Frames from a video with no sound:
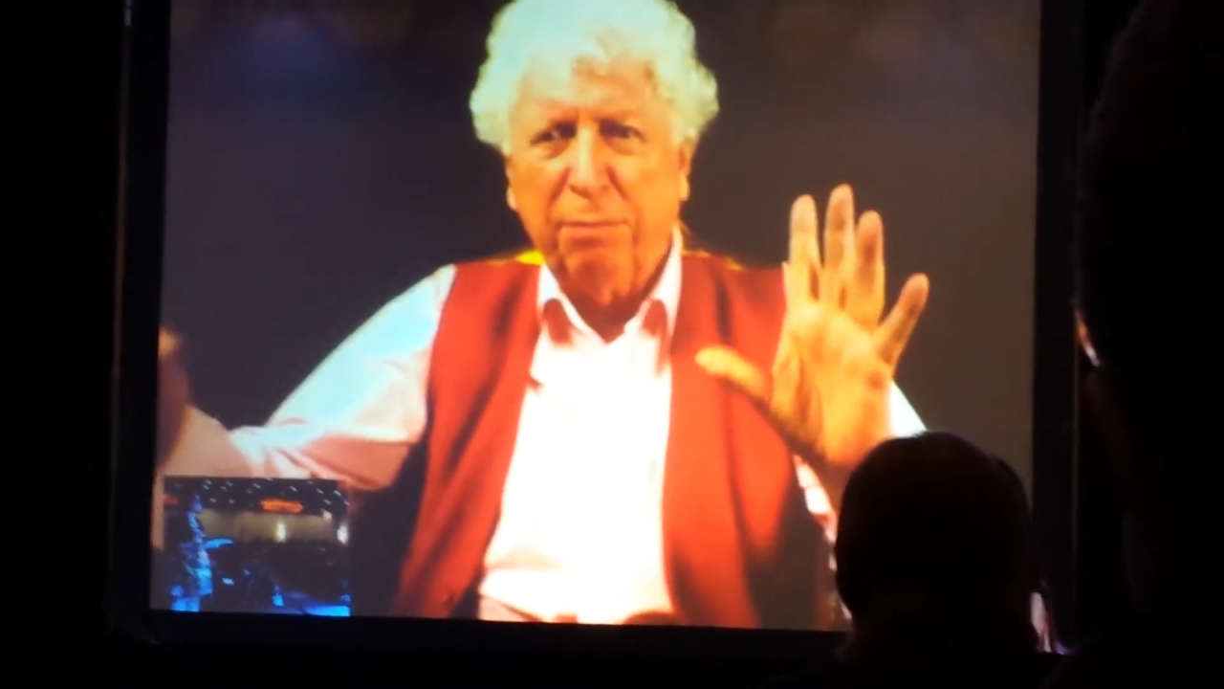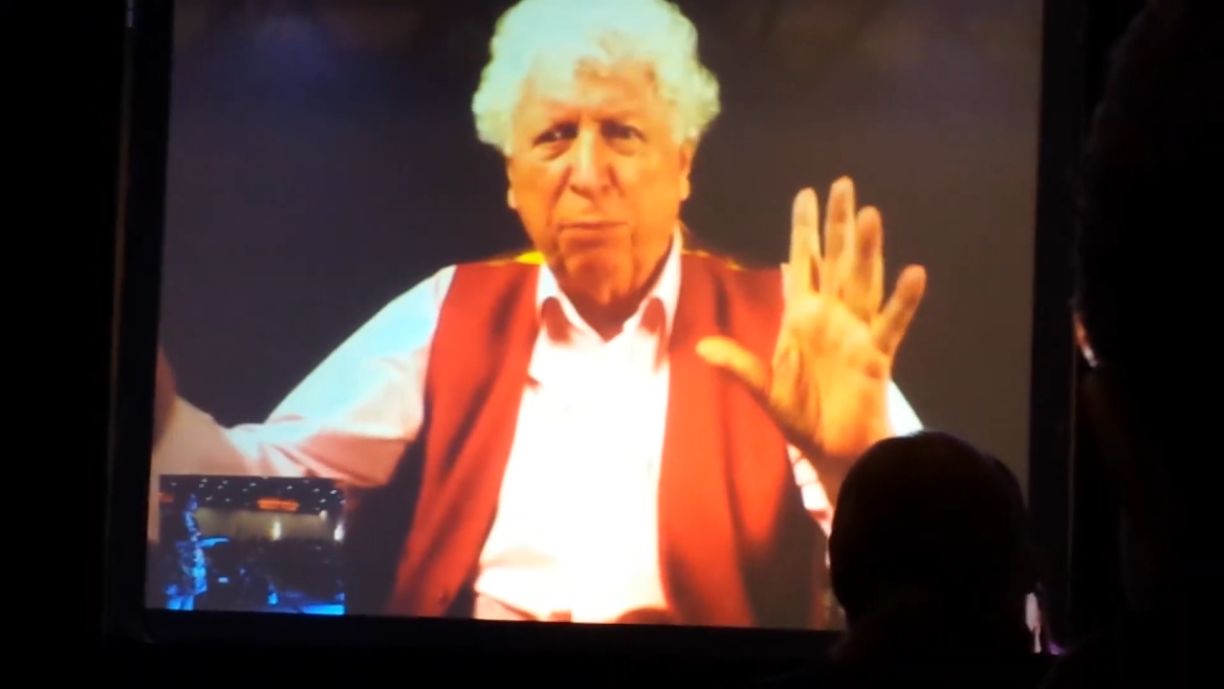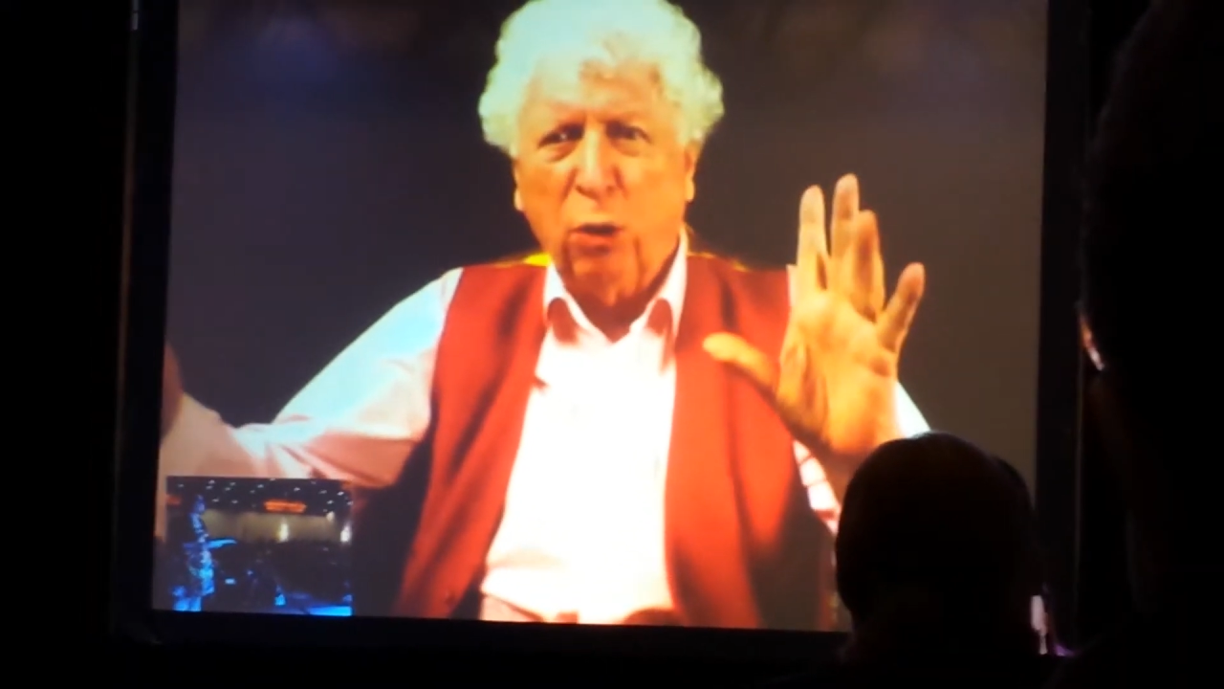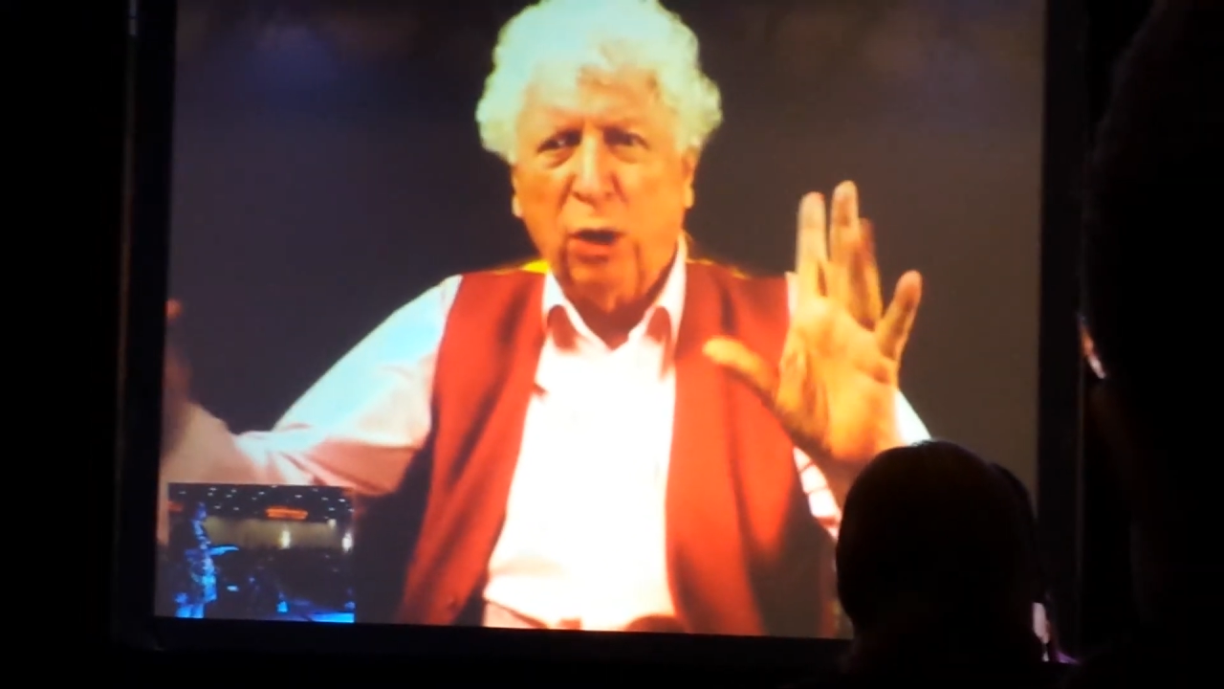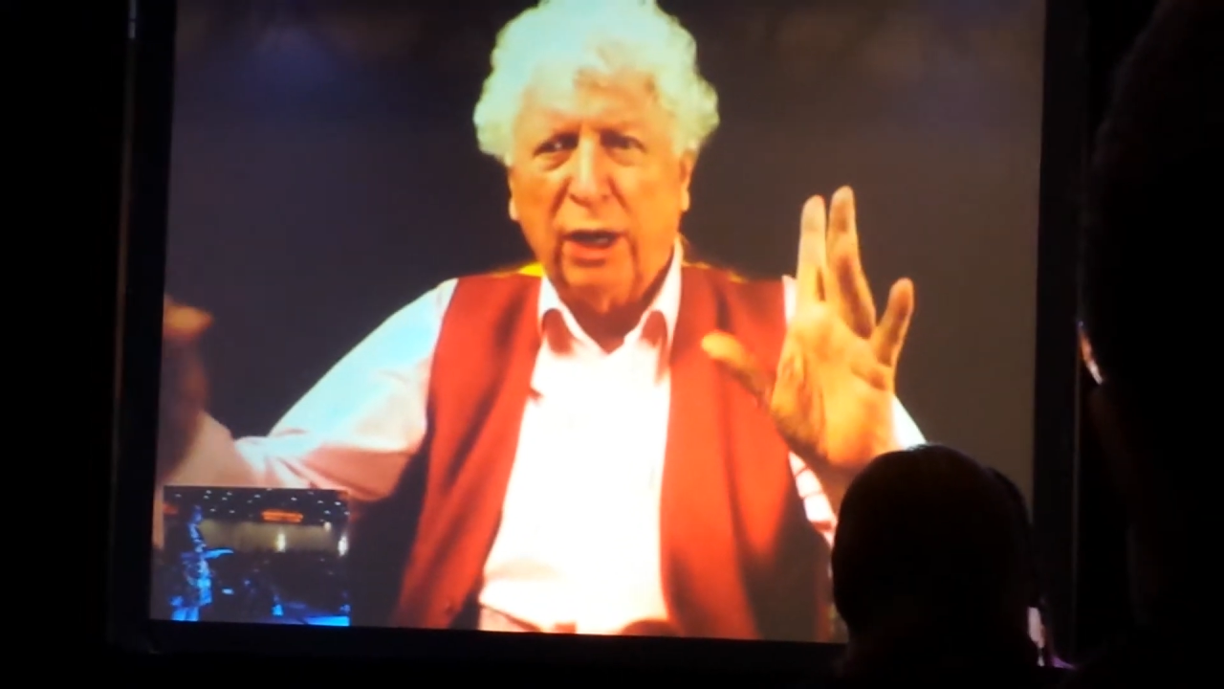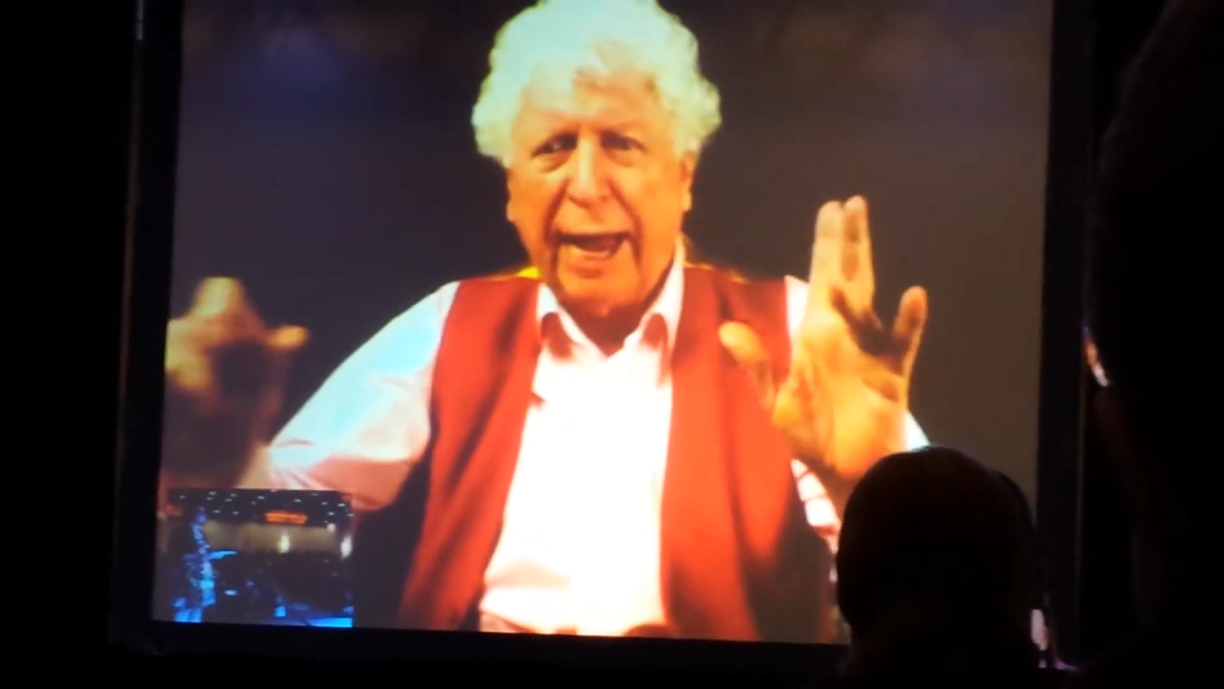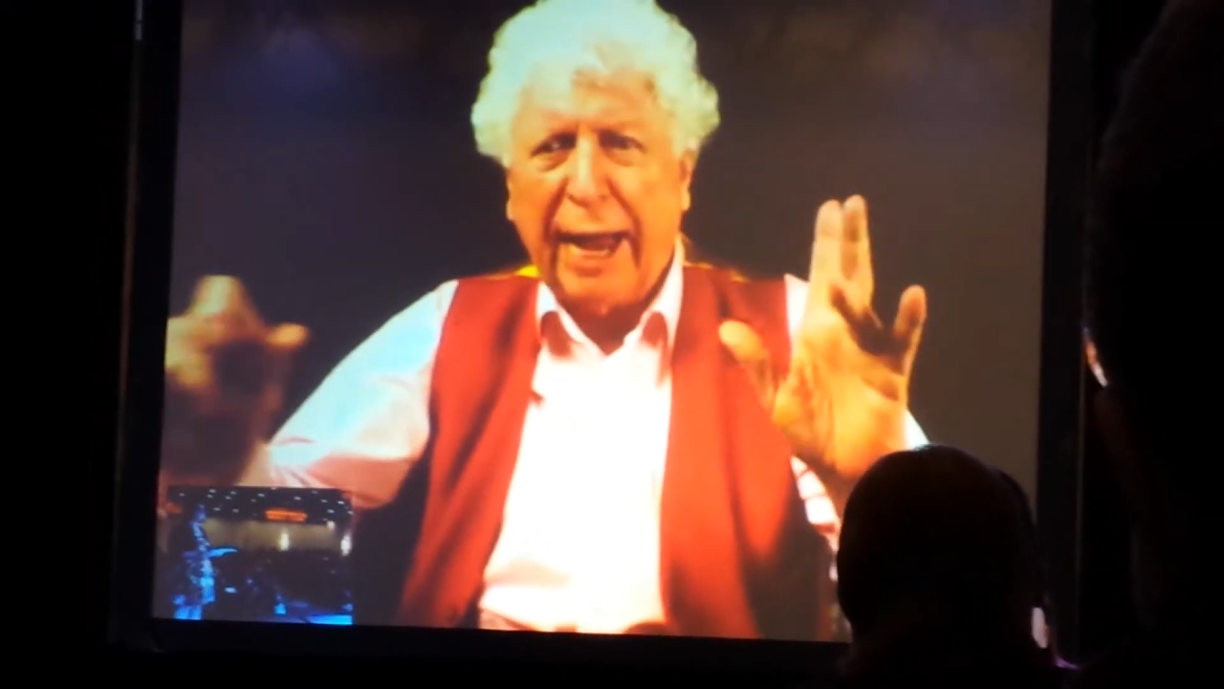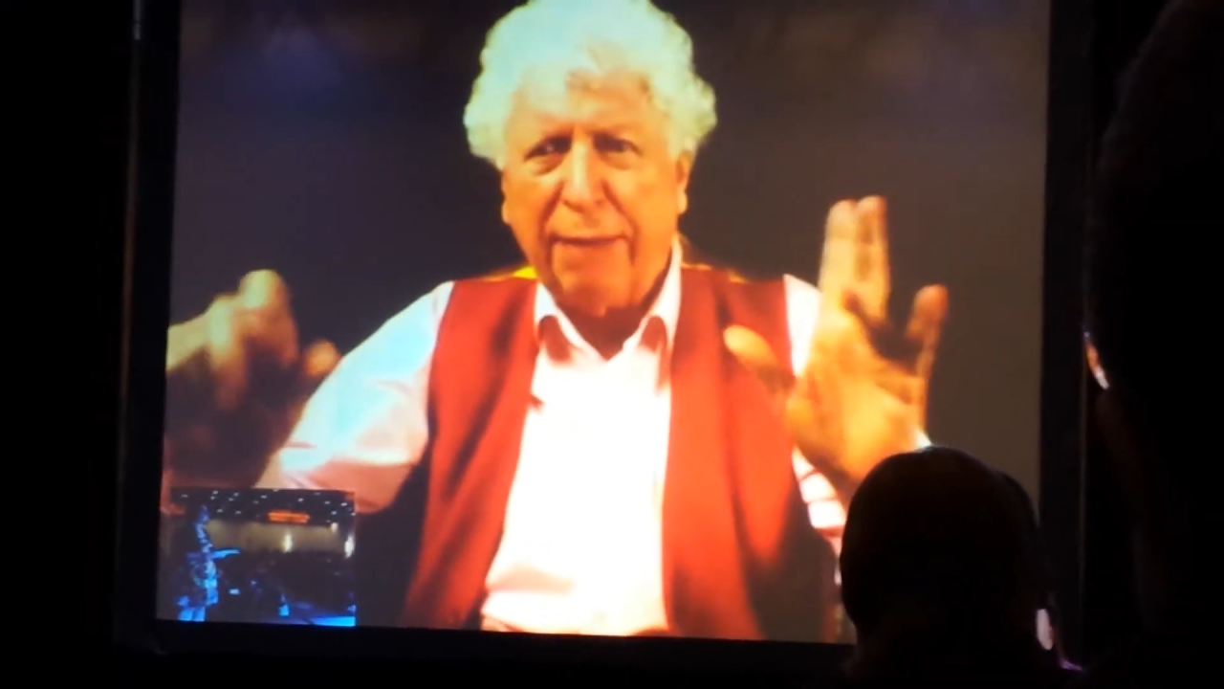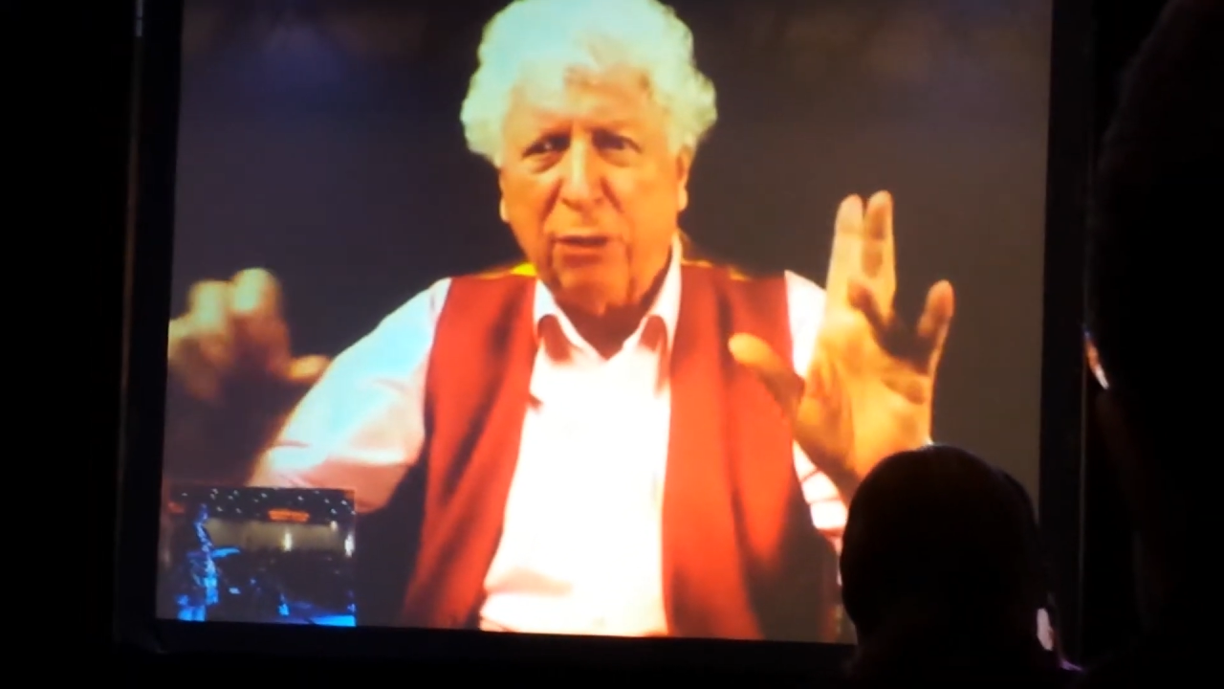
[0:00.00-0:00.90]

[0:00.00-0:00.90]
boiled ham